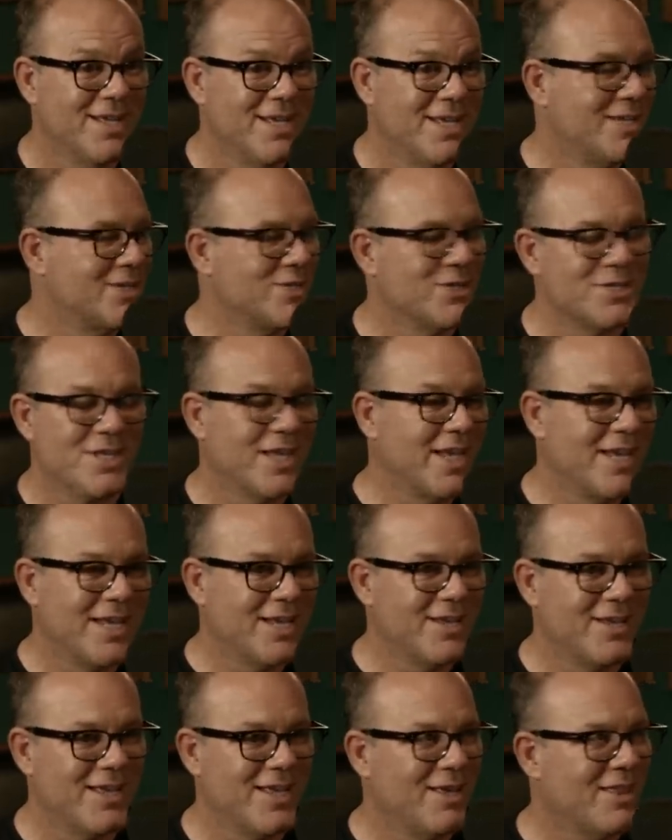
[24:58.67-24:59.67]
He's just like,
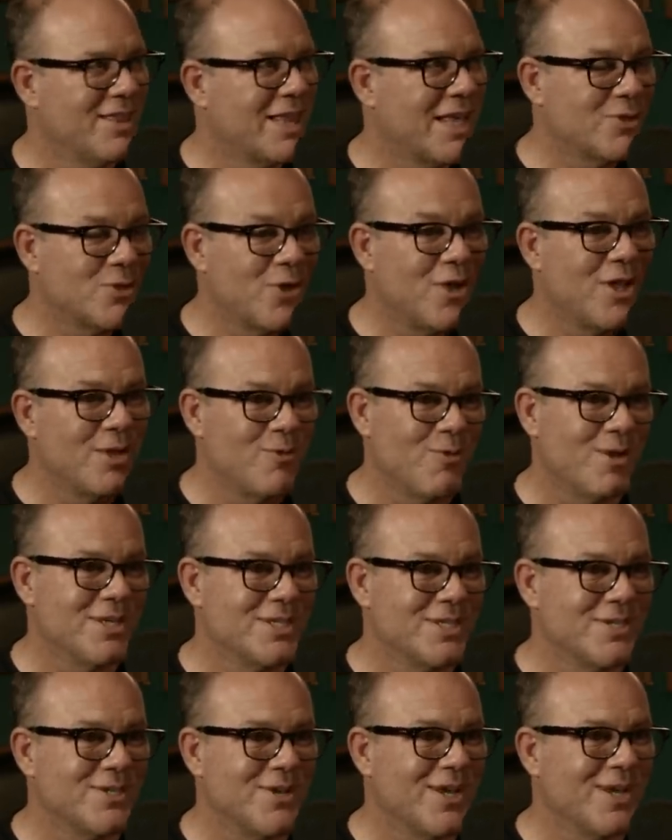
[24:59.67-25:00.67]
he, that's all he
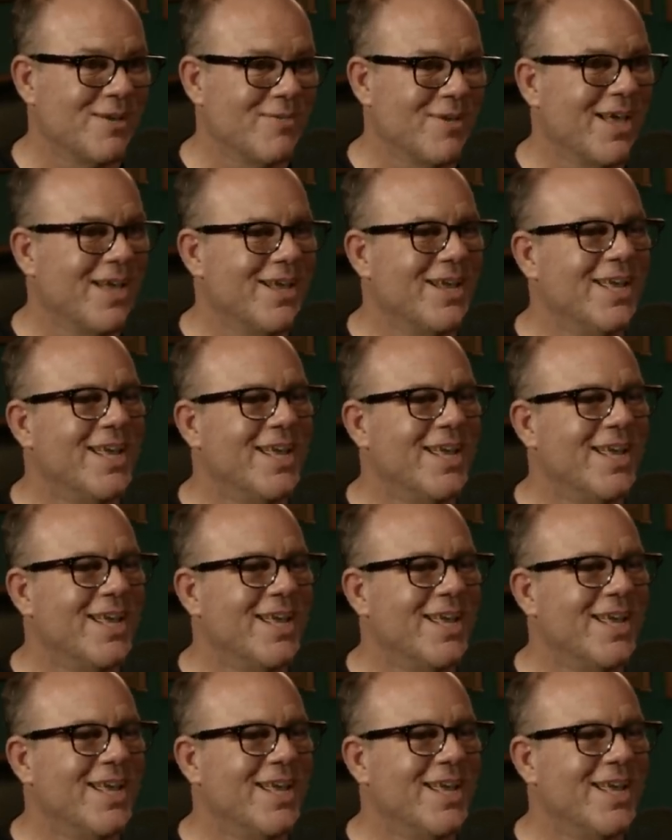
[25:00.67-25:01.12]
wants to talk about.